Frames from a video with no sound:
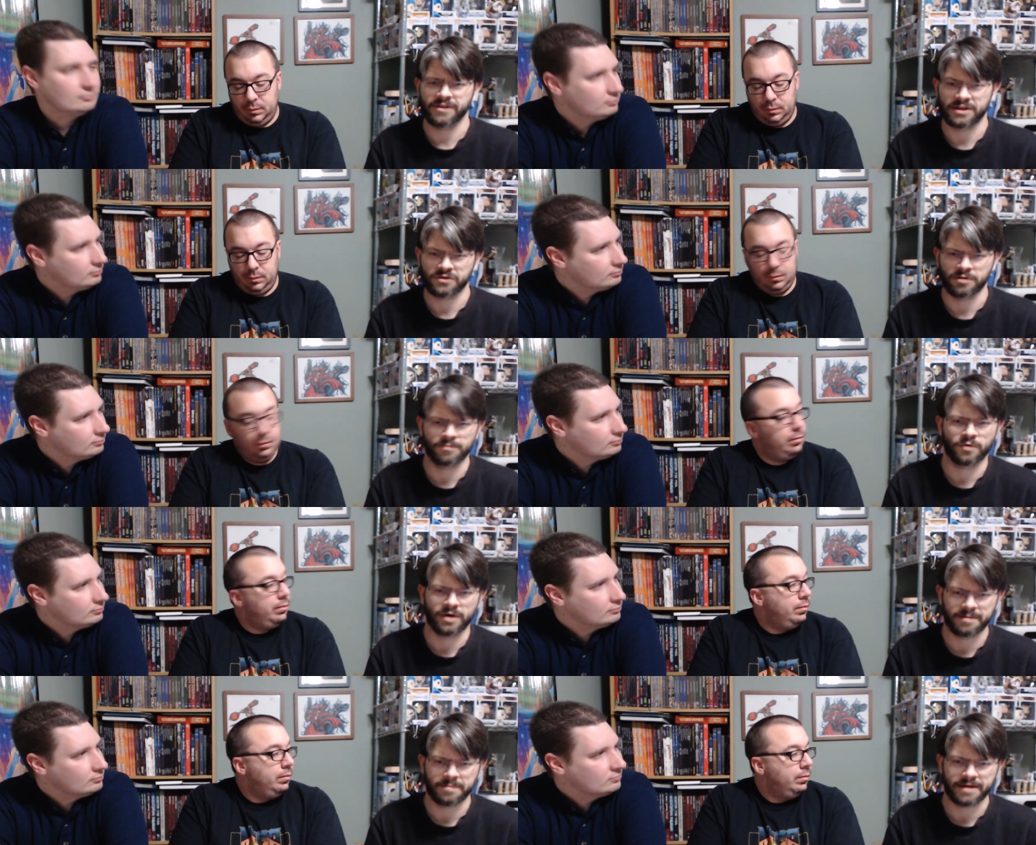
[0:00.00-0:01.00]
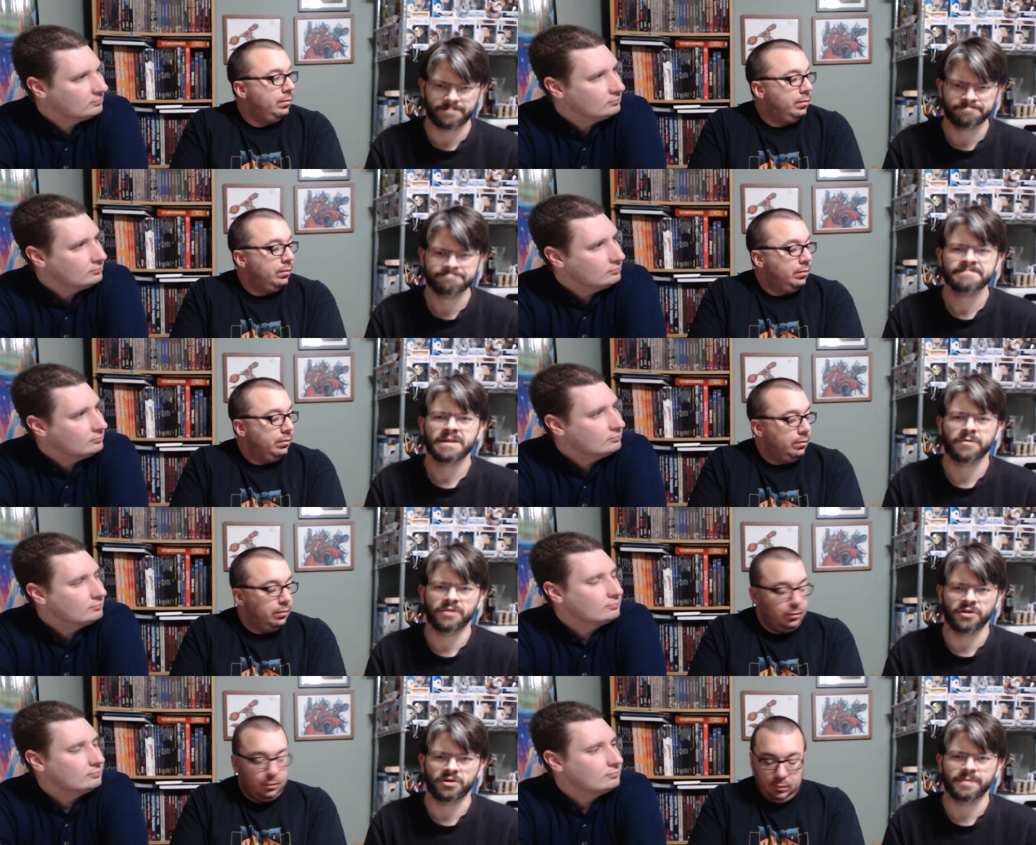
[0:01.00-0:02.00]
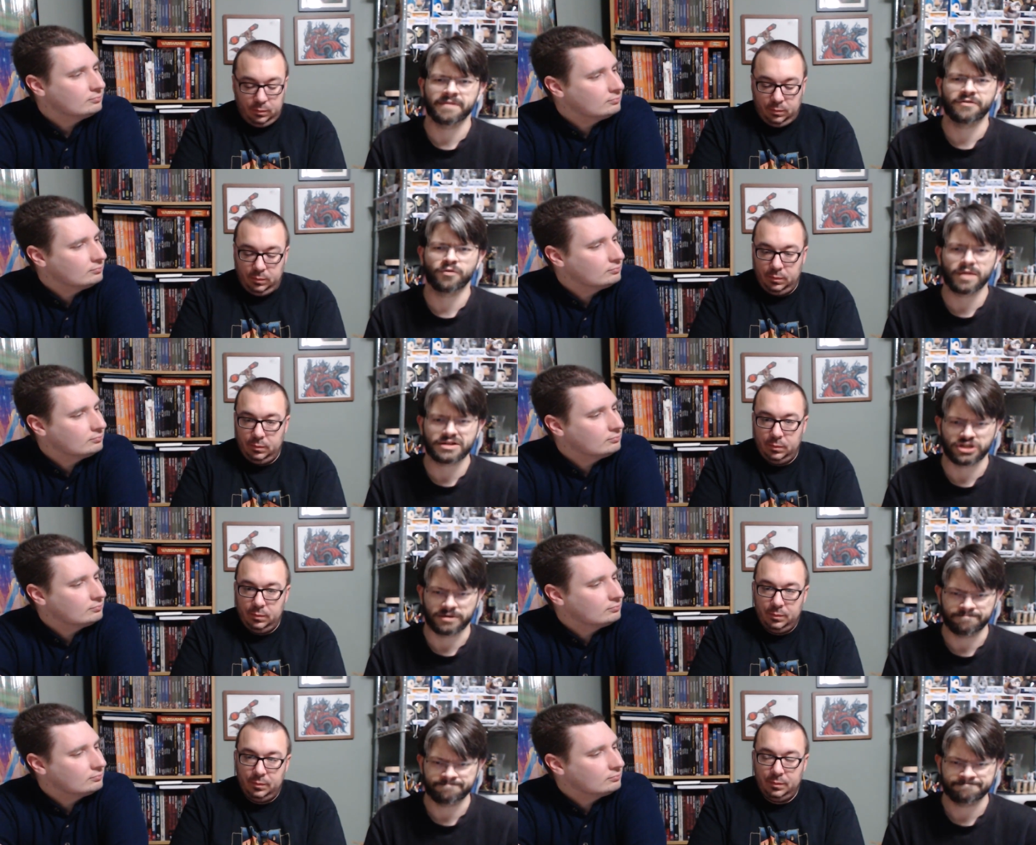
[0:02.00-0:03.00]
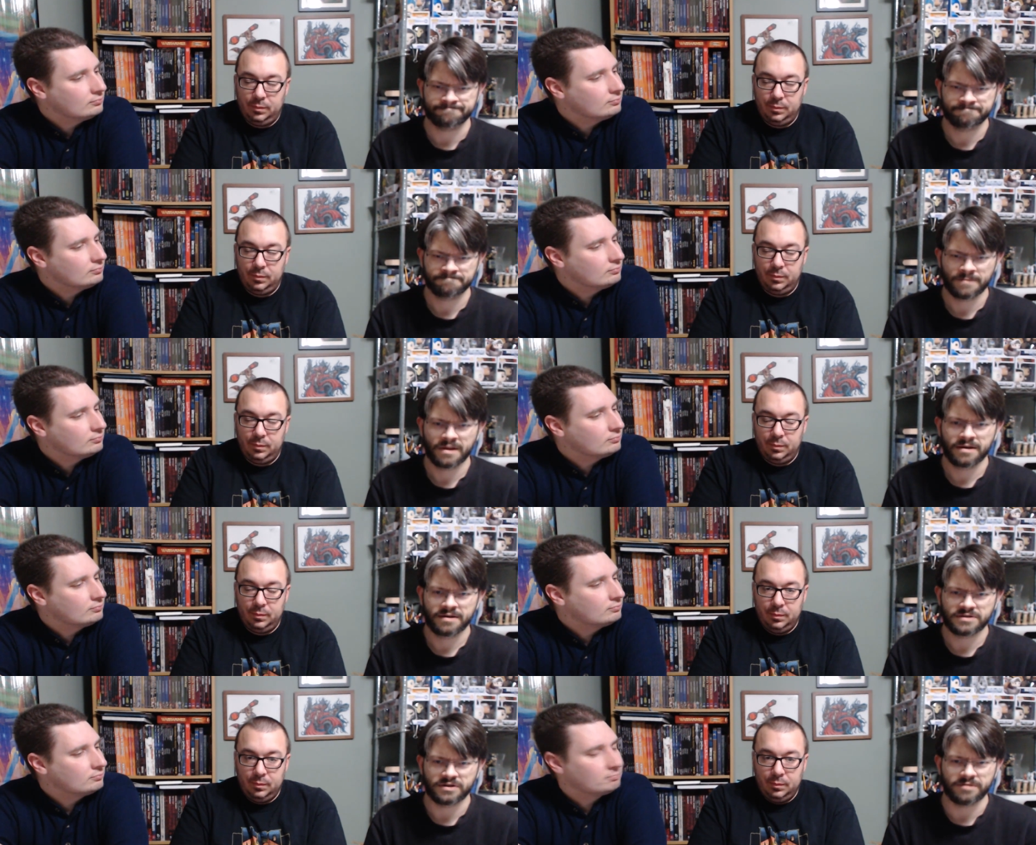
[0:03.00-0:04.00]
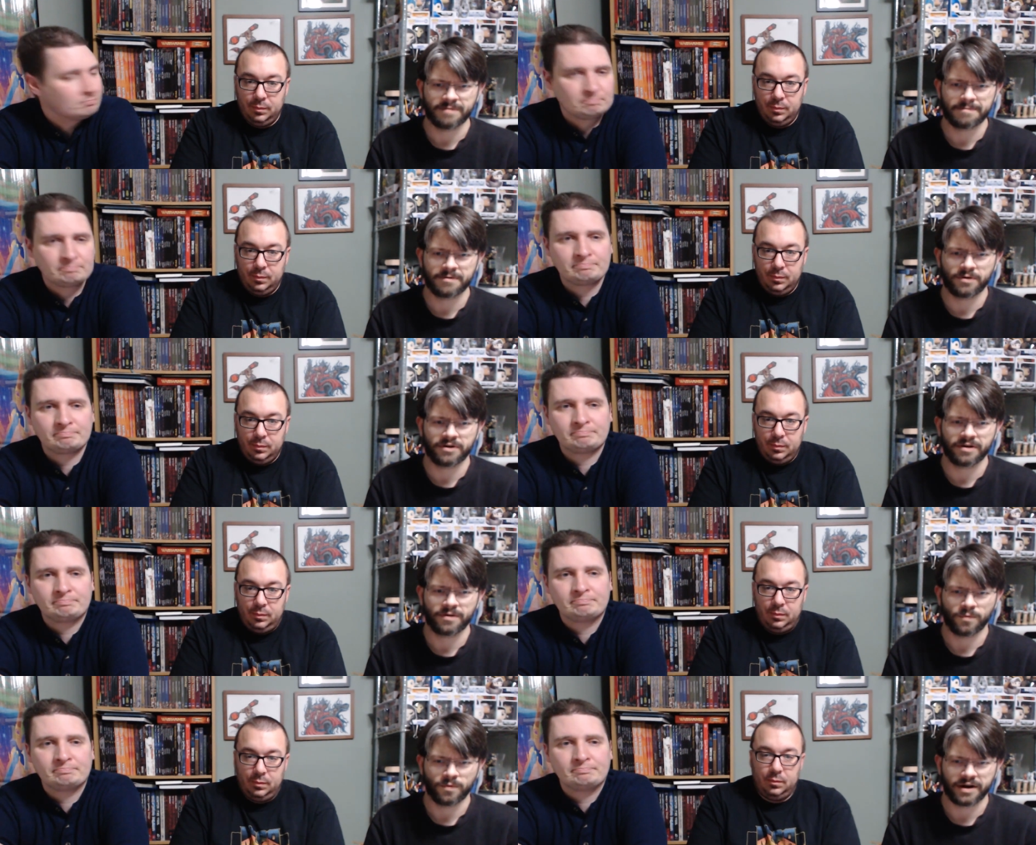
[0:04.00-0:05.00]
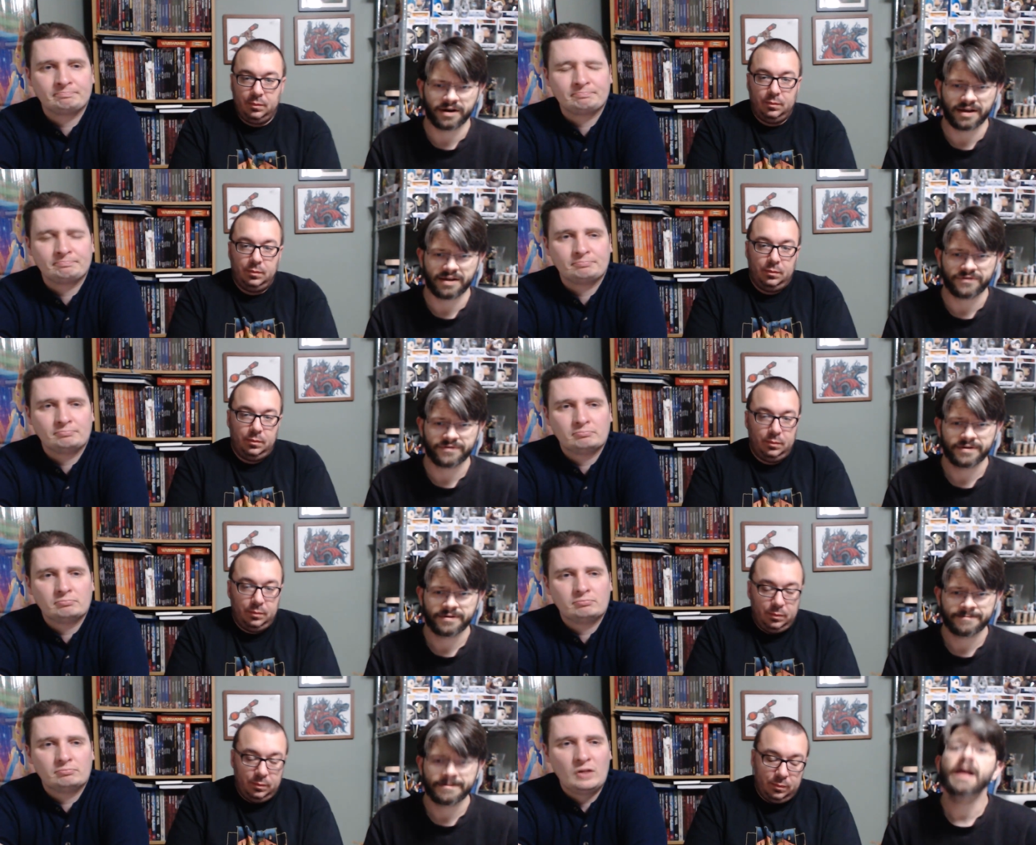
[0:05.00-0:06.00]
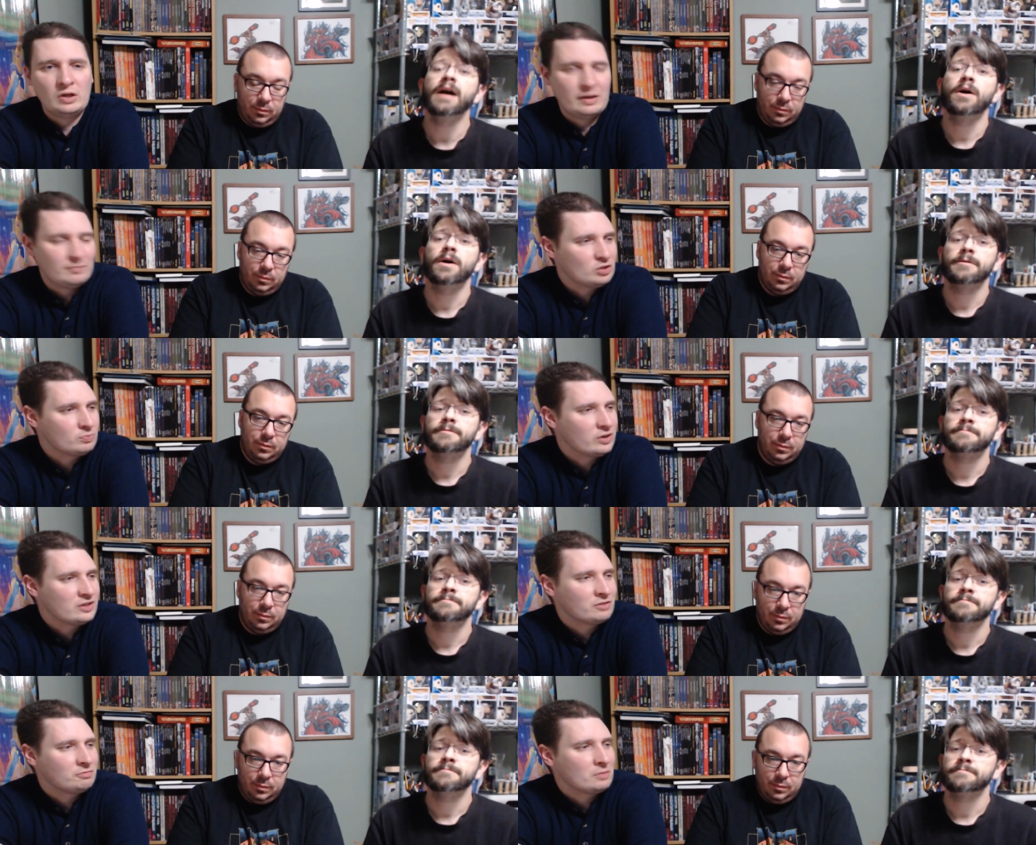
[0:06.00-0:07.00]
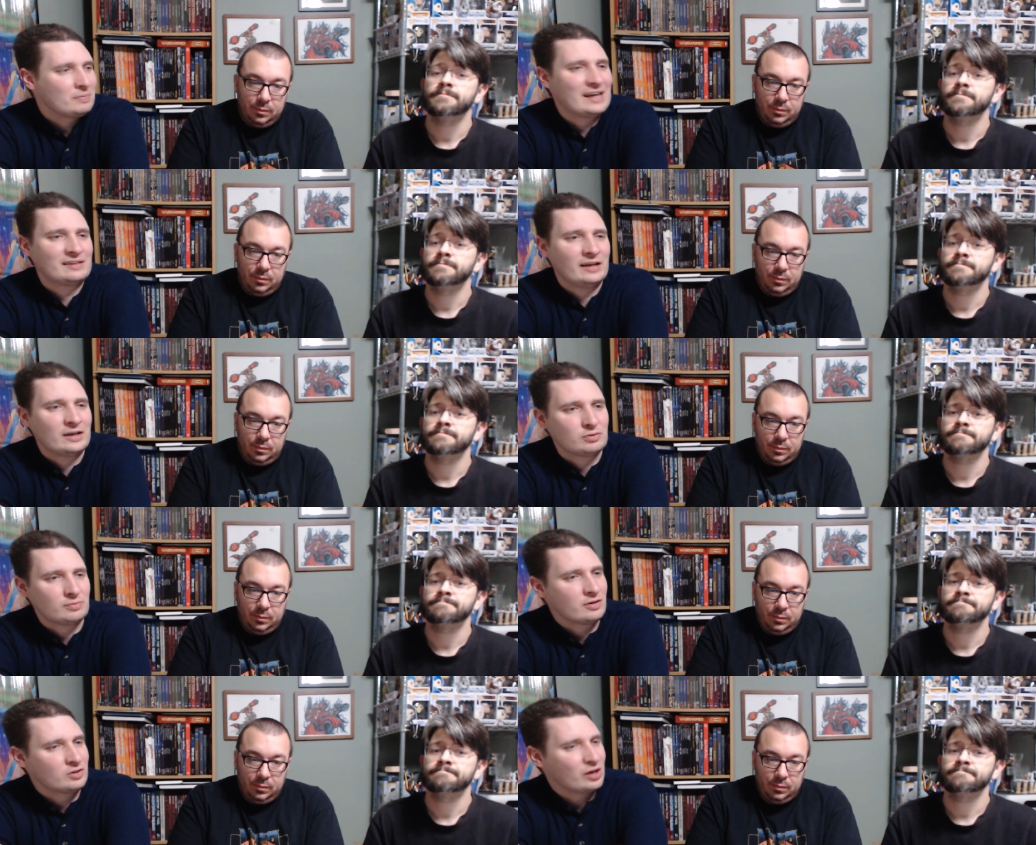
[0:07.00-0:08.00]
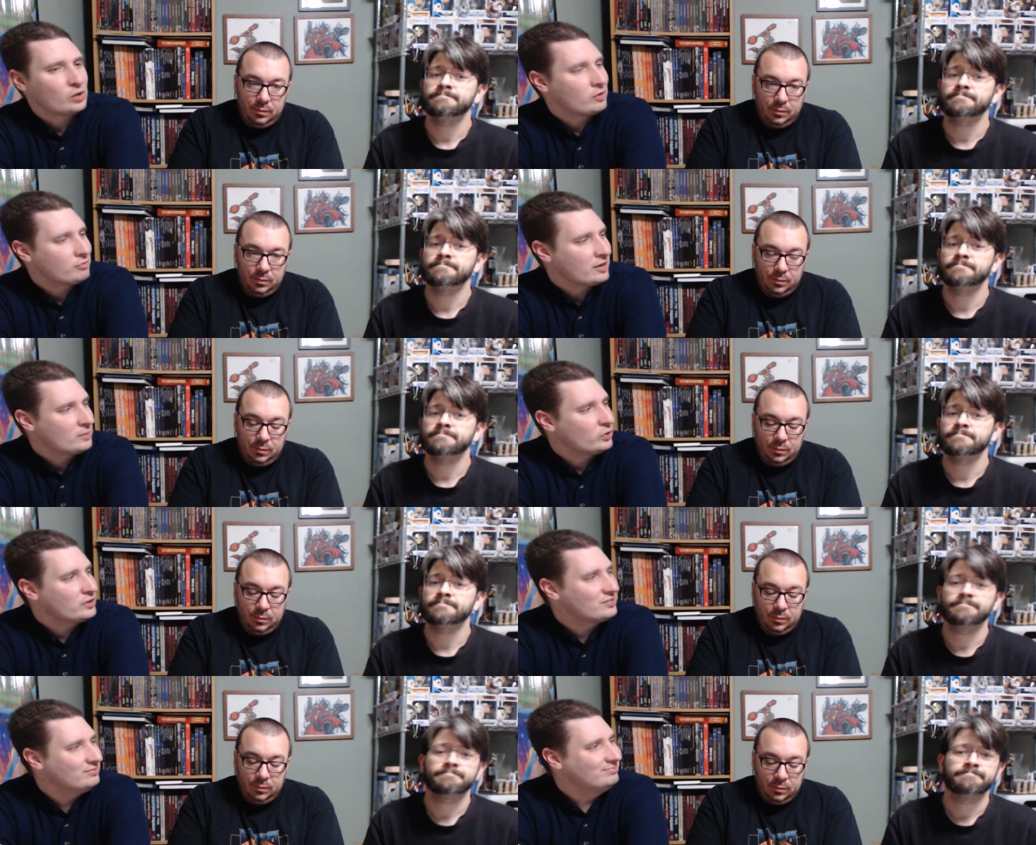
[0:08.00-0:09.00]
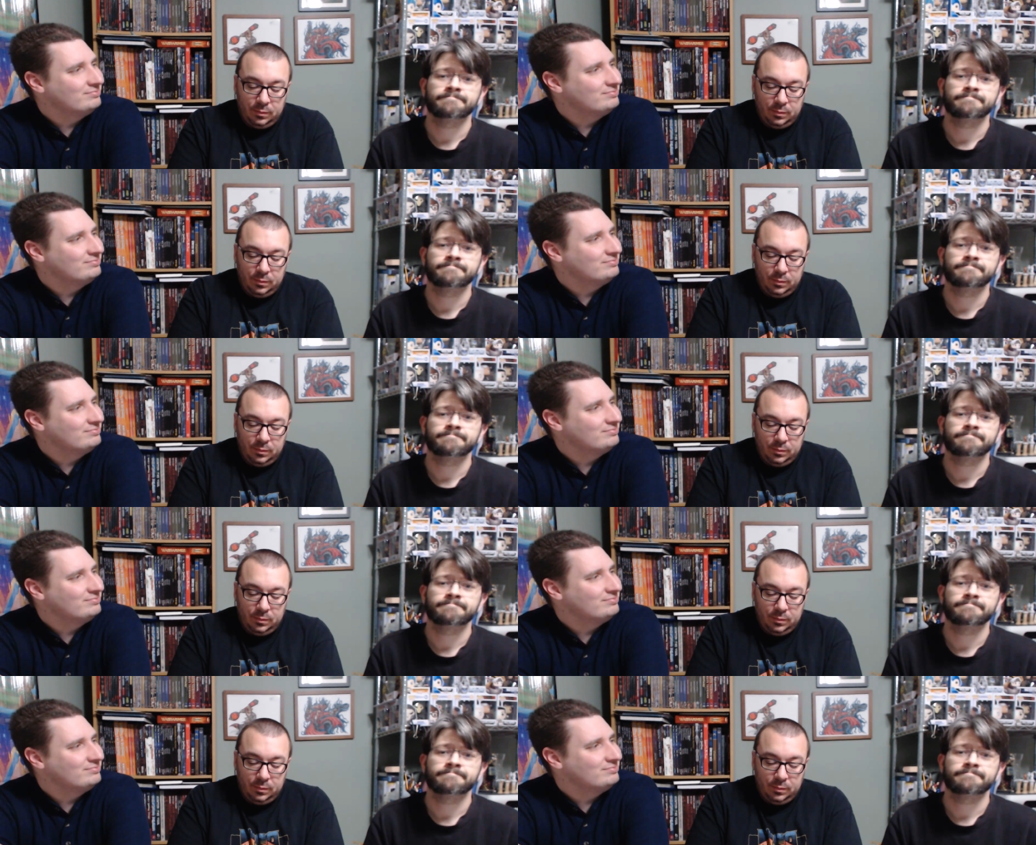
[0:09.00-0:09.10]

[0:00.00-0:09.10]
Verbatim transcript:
Speaker 1: that term quite a bit with a little bit of derision. So you might be wondering what it is.
Speaker 2: No, I'm just bracing for the backlash from the Shadowrun fanboys.